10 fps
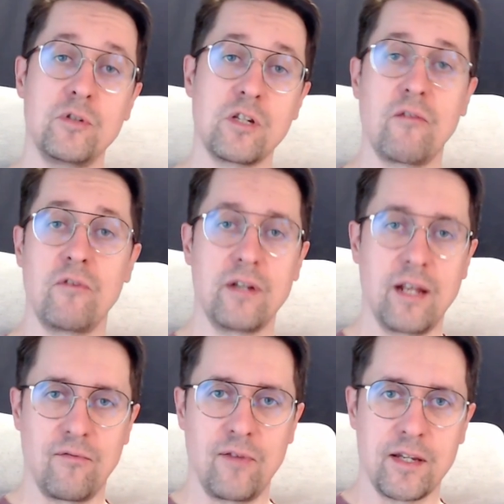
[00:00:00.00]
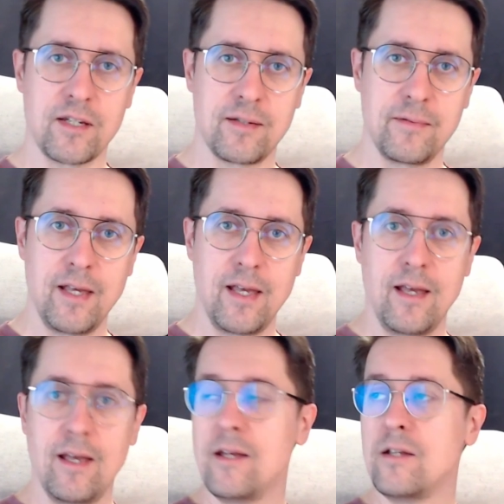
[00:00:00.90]
Discovering Databricks.
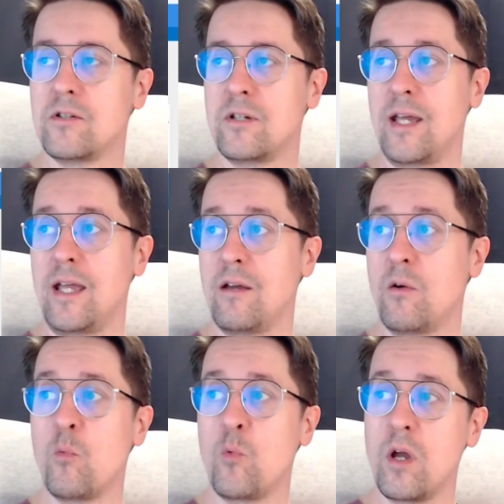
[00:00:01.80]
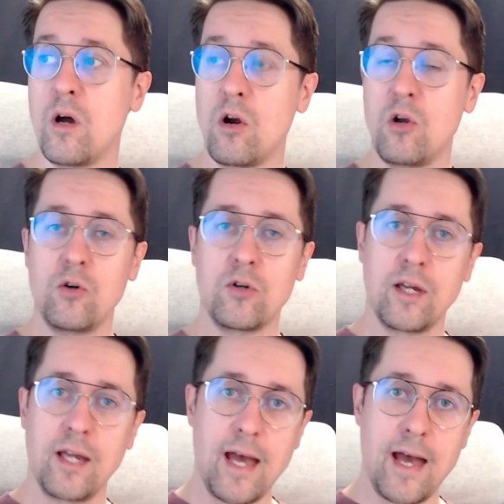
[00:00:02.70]
Today we are
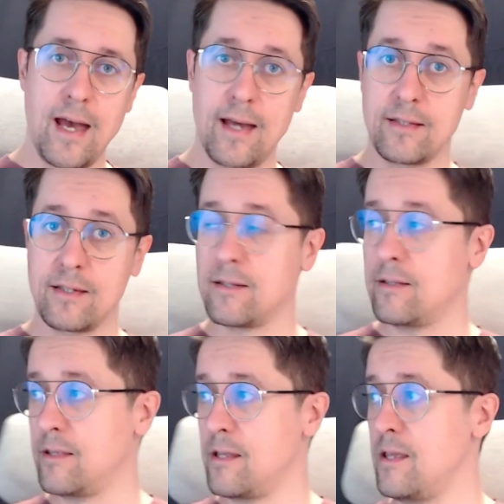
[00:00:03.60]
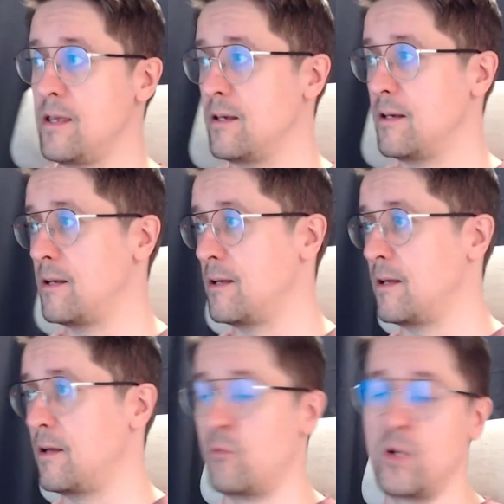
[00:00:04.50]
looking at the
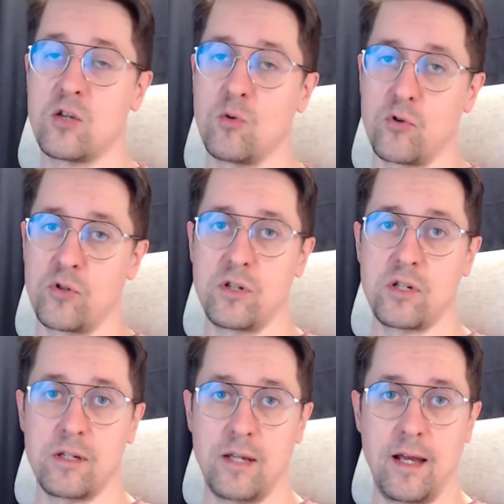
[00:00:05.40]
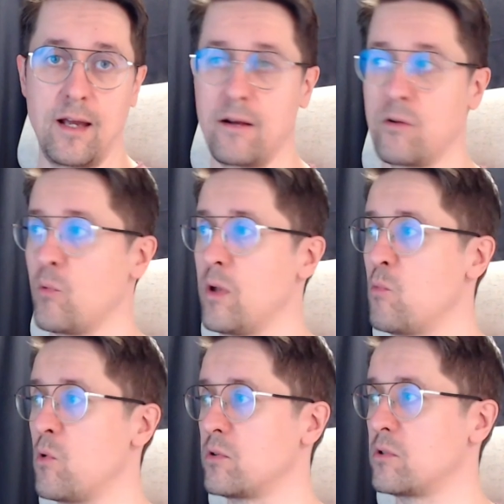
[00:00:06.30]
resources, and we
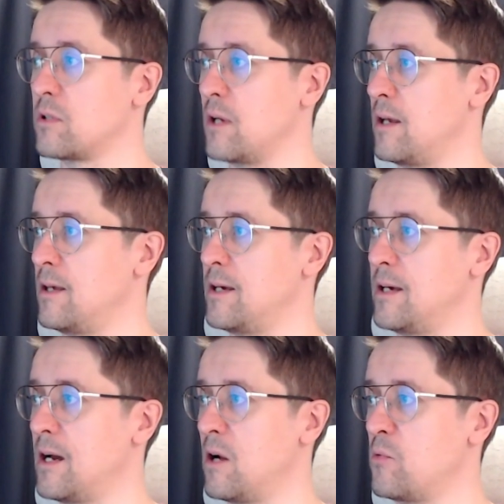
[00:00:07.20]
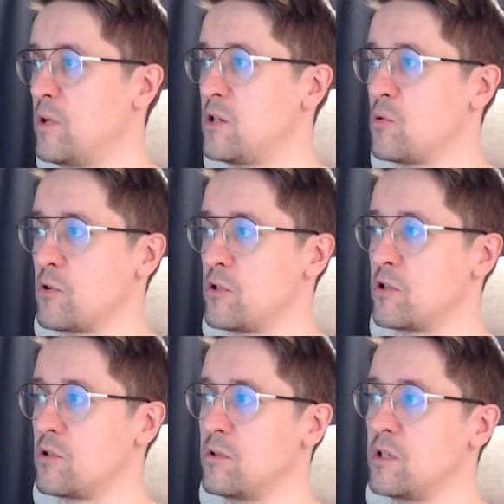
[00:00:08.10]
want our resources
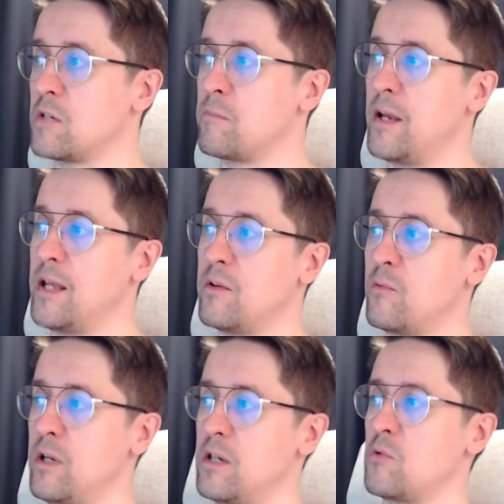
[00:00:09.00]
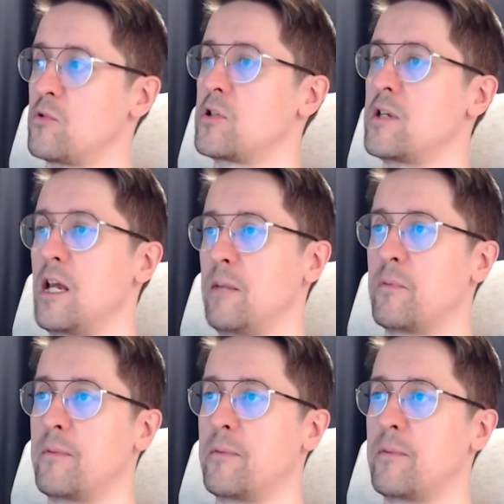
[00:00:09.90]
to display the resource type.